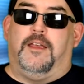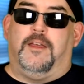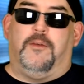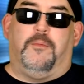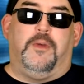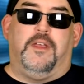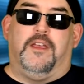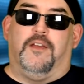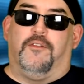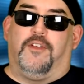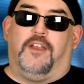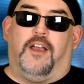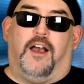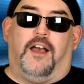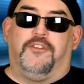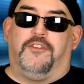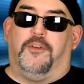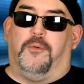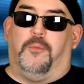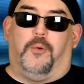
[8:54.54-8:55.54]
And we have
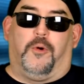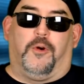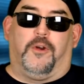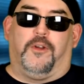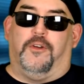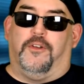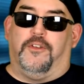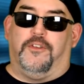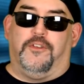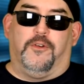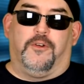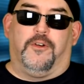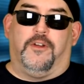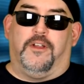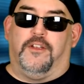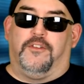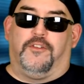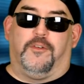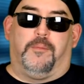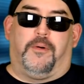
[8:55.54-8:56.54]
got to work on your
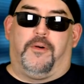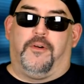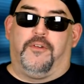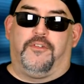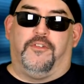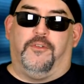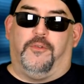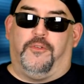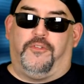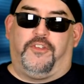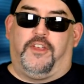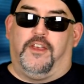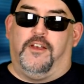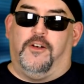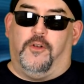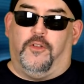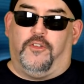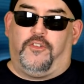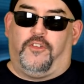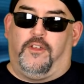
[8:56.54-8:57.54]
interpersonal
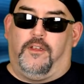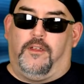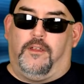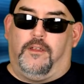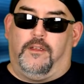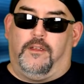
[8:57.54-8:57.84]
skills.